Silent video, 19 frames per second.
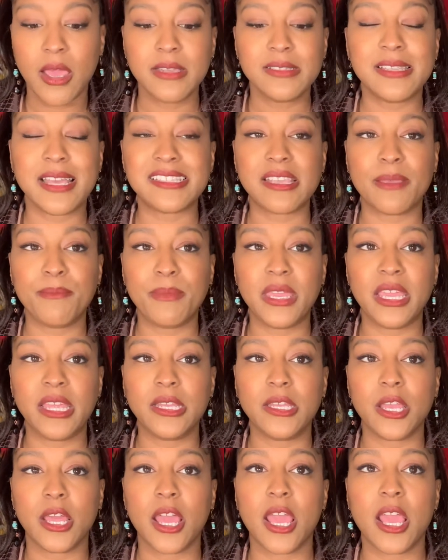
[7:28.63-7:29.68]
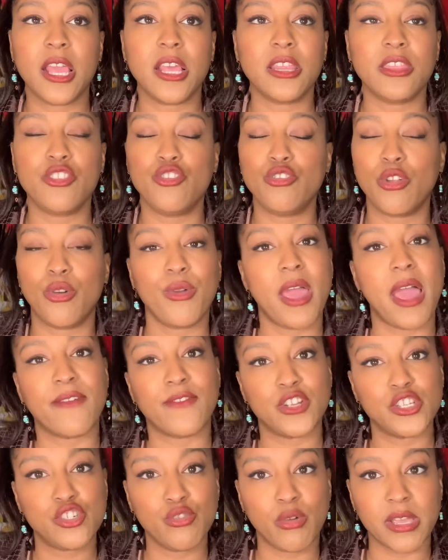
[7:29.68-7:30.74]
doesn't mean you don't have a
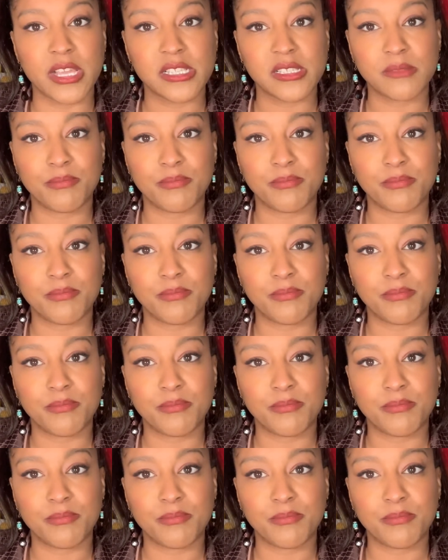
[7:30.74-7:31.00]
choice.